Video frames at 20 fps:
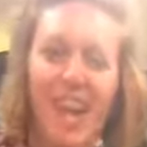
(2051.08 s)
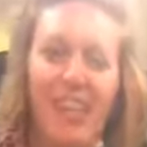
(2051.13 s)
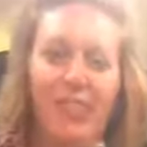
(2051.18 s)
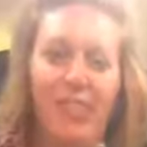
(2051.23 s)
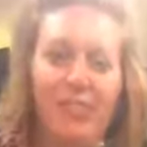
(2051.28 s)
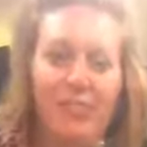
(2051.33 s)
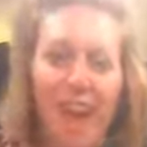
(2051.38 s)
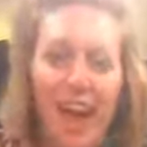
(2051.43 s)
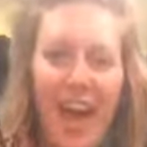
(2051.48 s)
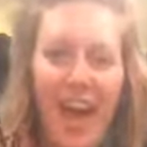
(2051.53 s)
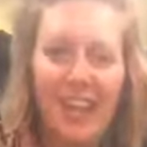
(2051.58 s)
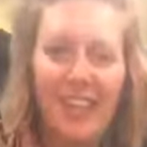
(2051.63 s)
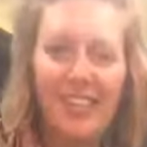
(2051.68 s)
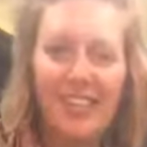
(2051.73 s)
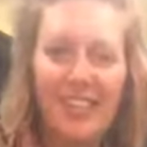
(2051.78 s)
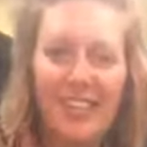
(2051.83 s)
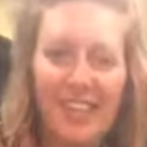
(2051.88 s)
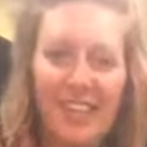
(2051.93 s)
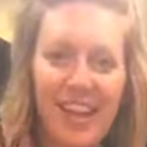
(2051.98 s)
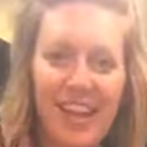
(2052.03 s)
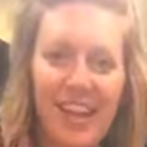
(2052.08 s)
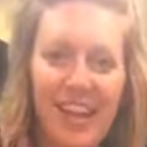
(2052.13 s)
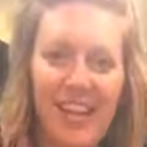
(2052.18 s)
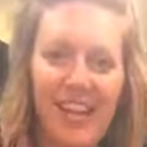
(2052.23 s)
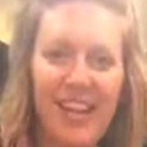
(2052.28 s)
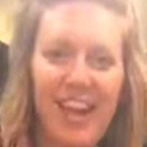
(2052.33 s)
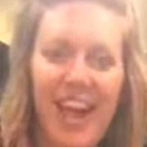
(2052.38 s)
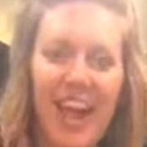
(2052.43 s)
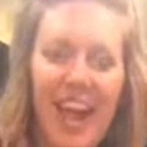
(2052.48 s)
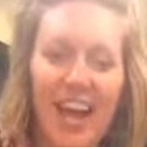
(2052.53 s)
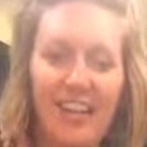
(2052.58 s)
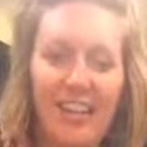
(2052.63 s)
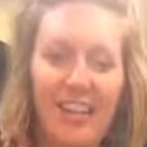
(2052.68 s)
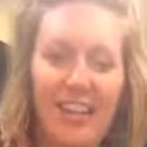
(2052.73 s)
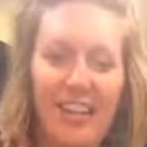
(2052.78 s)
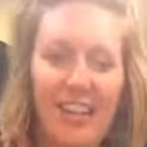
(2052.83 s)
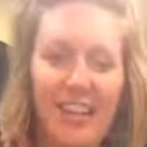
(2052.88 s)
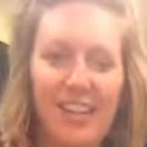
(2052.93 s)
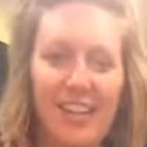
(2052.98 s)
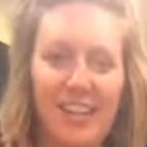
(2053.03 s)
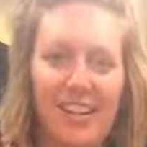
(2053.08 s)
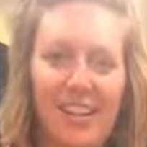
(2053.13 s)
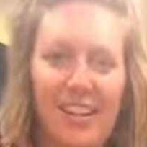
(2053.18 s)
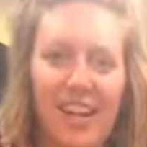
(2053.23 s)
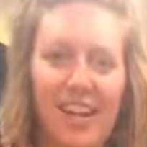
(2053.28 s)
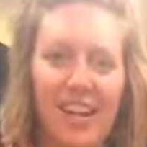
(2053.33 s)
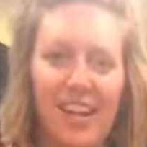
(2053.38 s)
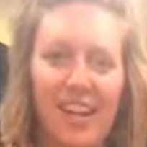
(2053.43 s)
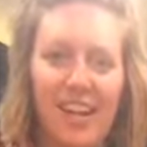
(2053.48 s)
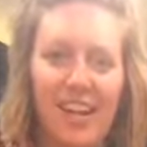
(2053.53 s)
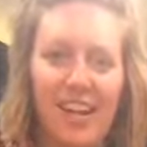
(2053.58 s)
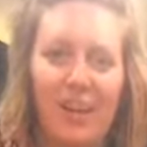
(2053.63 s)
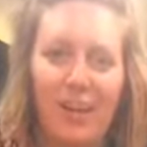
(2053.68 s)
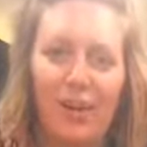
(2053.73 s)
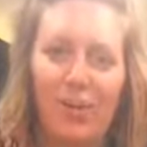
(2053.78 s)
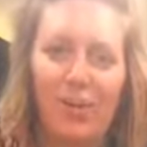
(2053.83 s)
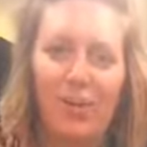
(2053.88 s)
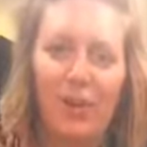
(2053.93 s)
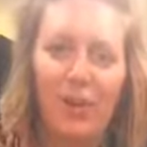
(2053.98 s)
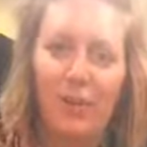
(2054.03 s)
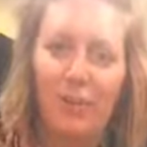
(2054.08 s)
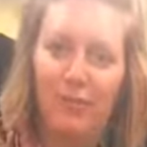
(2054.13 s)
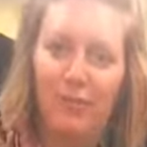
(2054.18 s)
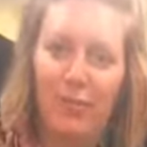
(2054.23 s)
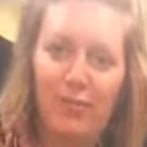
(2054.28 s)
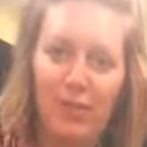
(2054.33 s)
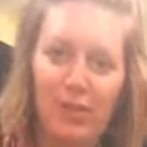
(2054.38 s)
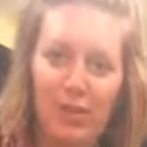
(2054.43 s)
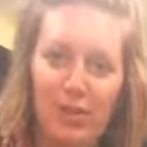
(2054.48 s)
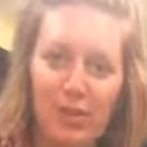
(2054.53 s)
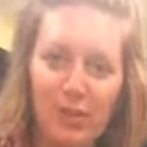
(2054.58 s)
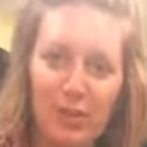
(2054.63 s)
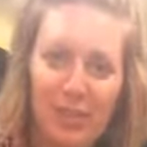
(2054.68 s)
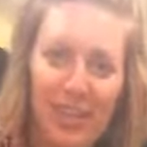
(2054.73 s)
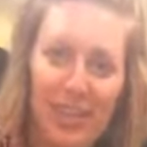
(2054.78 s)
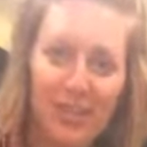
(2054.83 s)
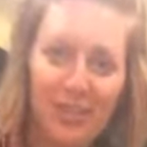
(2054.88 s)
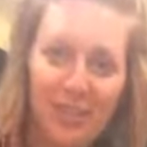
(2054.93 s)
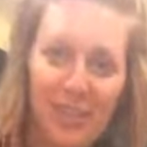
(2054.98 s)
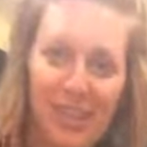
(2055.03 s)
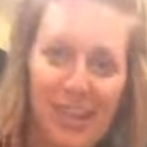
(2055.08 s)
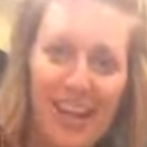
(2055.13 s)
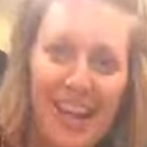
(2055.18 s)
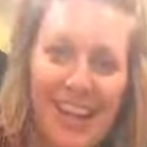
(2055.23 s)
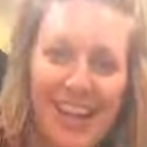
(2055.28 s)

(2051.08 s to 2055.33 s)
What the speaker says: That is like asking, who are your favorite children, Ashley?